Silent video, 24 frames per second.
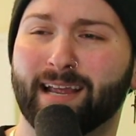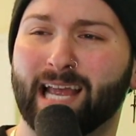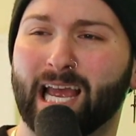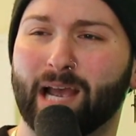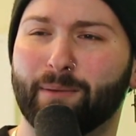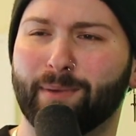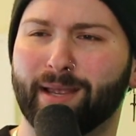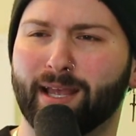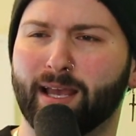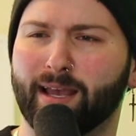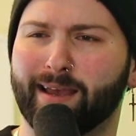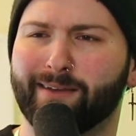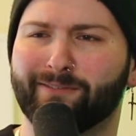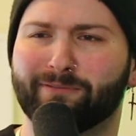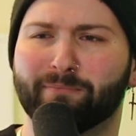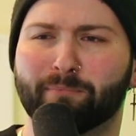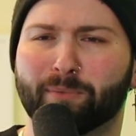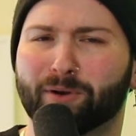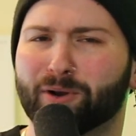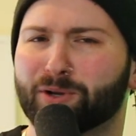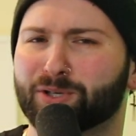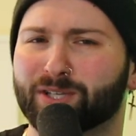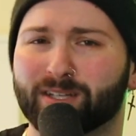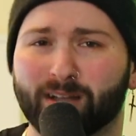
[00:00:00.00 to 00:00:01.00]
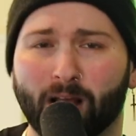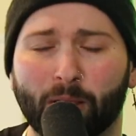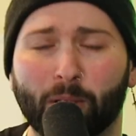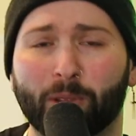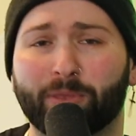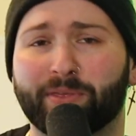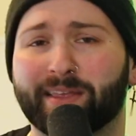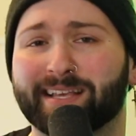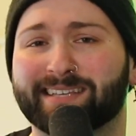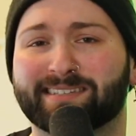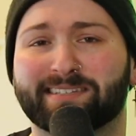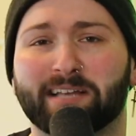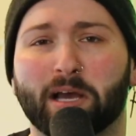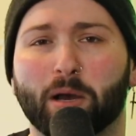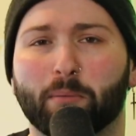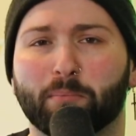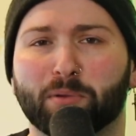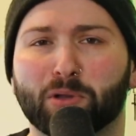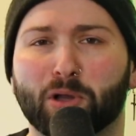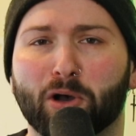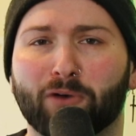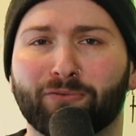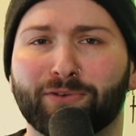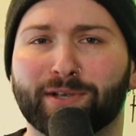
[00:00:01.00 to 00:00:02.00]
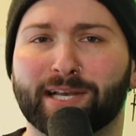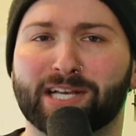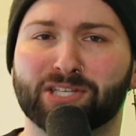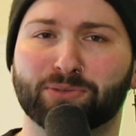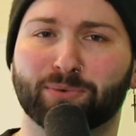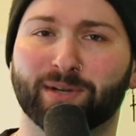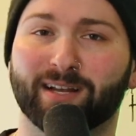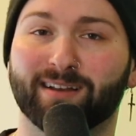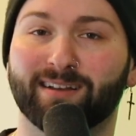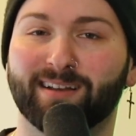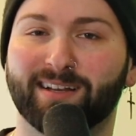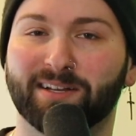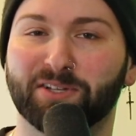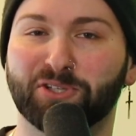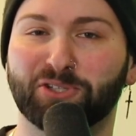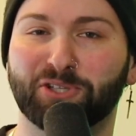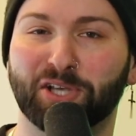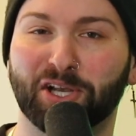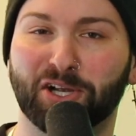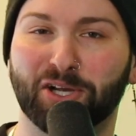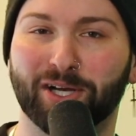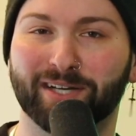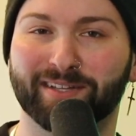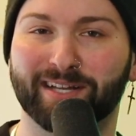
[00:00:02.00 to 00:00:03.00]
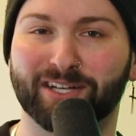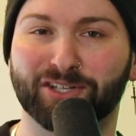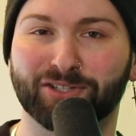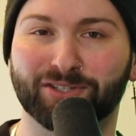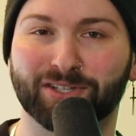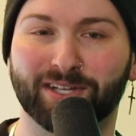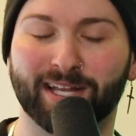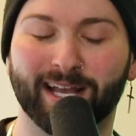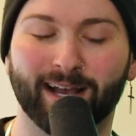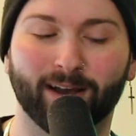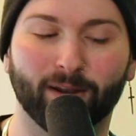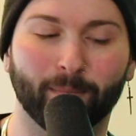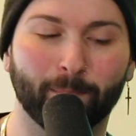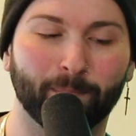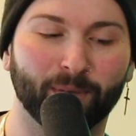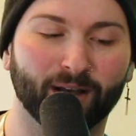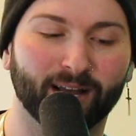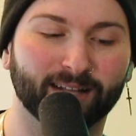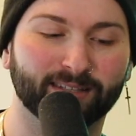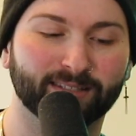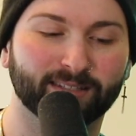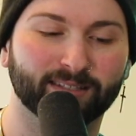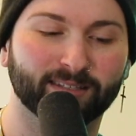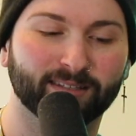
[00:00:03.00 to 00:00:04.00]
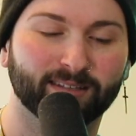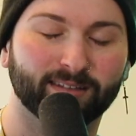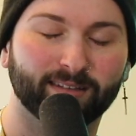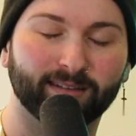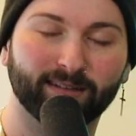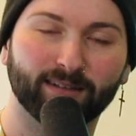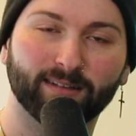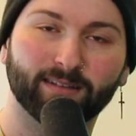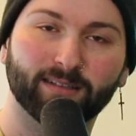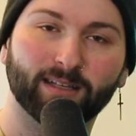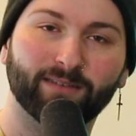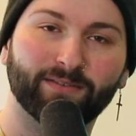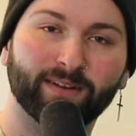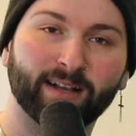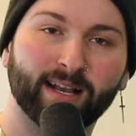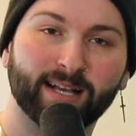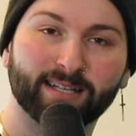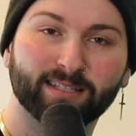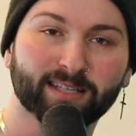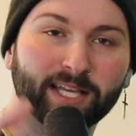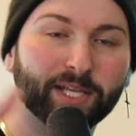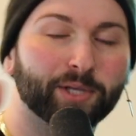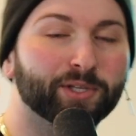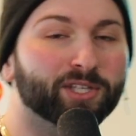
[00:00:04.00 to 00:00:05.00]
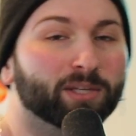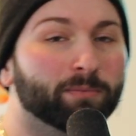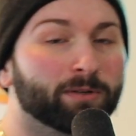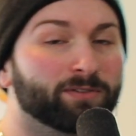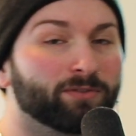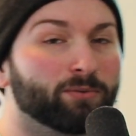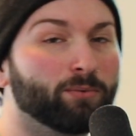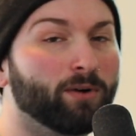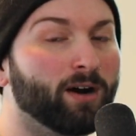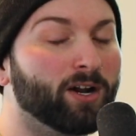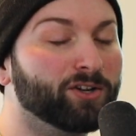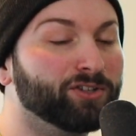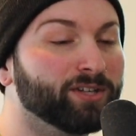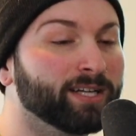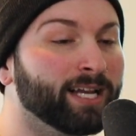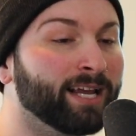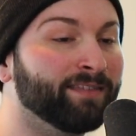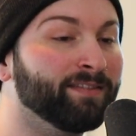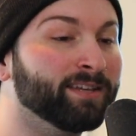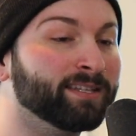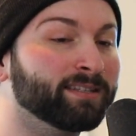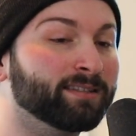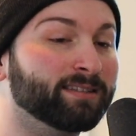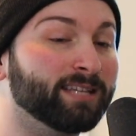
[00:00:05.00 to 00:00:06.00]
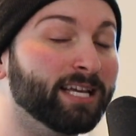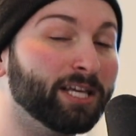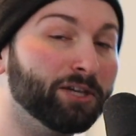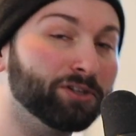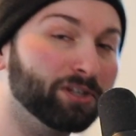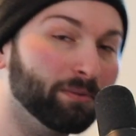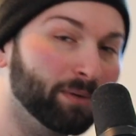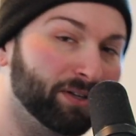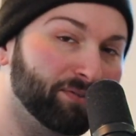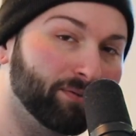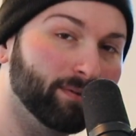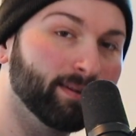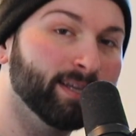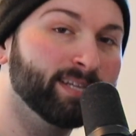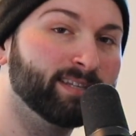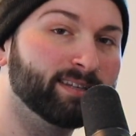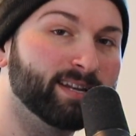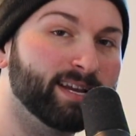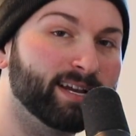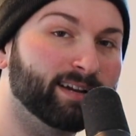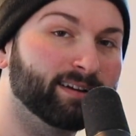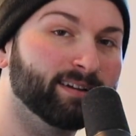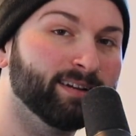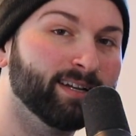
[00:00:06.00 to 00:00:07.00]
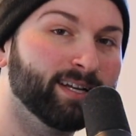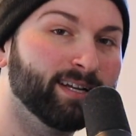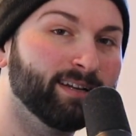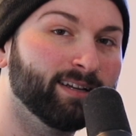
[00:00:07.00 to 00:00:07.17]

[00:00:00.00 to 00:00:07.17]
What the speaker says: And we have merch and other things down below if you guys want to check all that shit out. But love you guys. Thank you so much for watching. And thank you so much for listening.